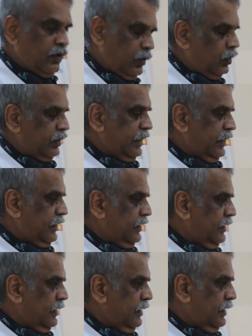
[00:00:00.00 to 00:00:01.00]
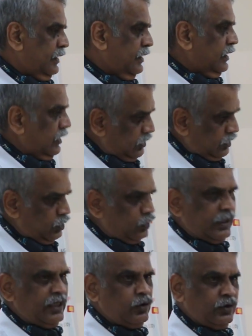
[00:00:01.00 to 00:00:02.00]
Okay. You
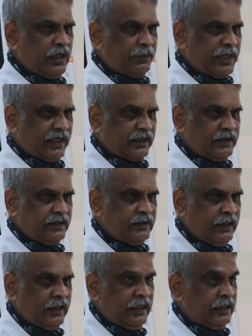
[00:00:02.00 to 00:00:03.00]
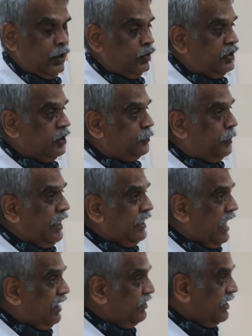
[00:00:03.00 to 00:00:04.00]
can do that practice. Now, despite
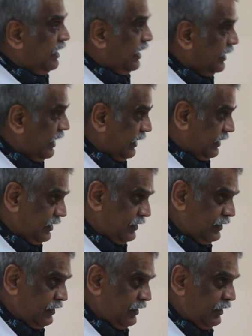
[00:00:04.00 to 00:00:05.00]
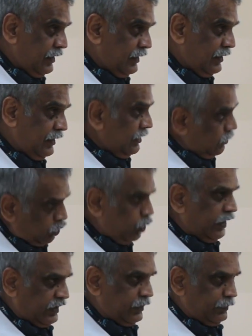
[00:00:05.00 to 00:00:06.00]
having done that, you do
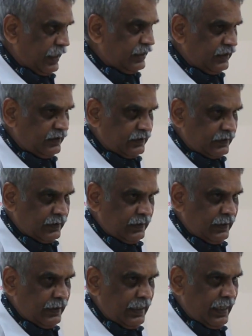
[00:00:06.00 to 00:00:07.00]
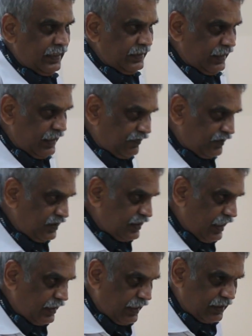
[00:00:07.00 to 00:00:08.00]
it, practice it. And then after
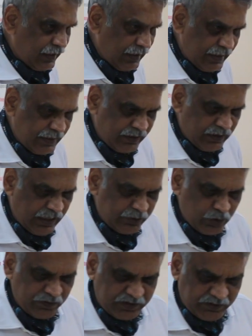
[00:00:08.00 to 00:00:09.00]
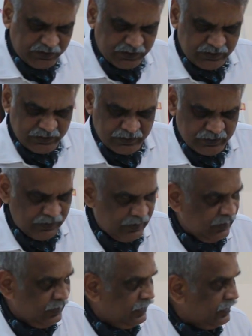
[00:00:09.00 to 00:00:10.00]
start underlining, you have
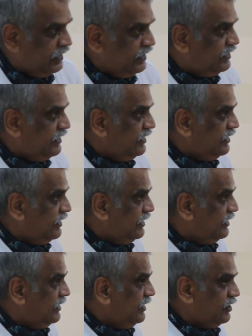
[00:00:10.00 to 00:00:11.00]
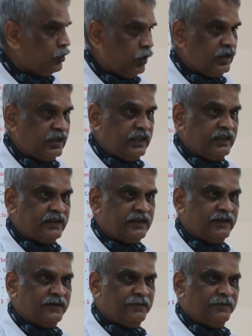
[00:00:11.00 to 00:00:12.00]
covered these qualities